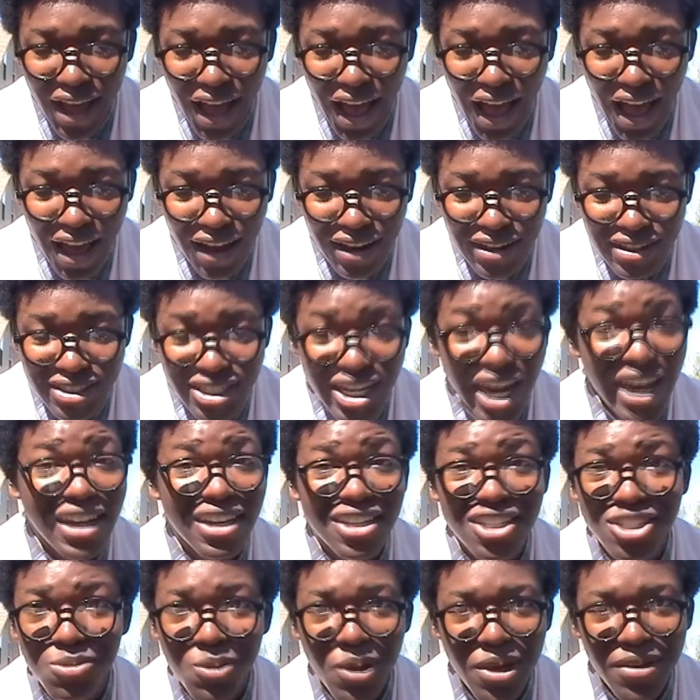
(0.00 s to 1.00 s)
And
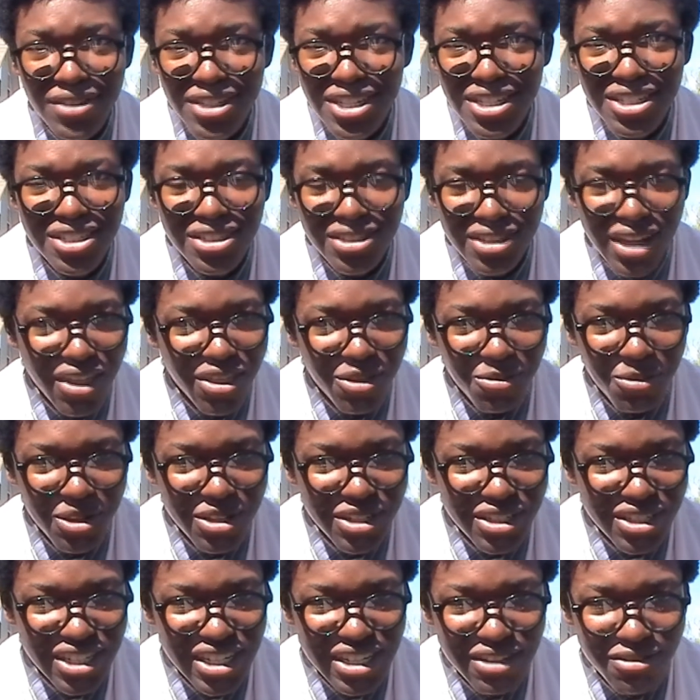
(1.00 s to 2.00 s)
Taylor Swift, she's another
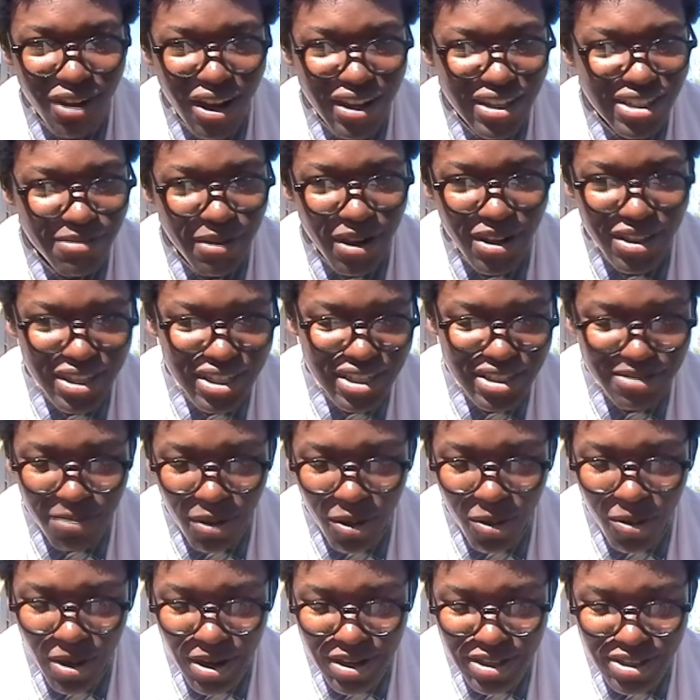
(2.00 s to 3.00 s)
one. She writes about these
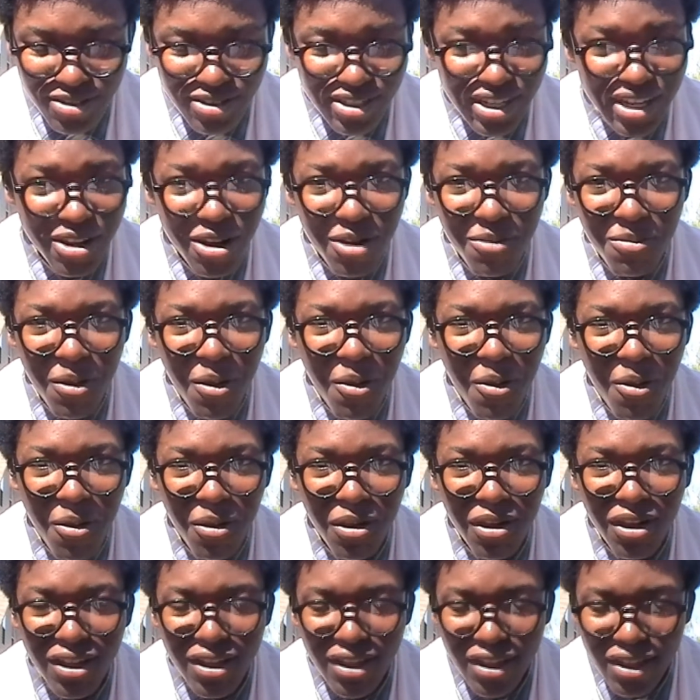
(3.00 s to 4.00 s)
boys who did her
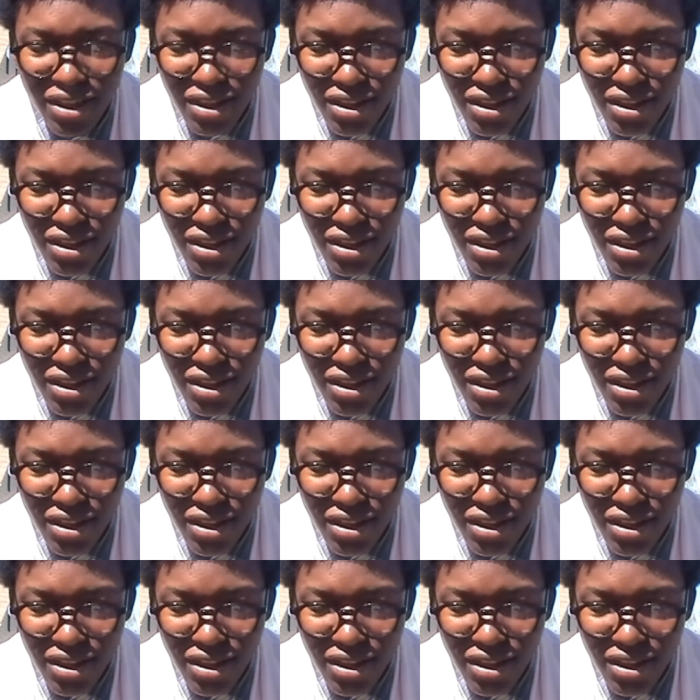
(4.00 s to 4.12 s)
wrong.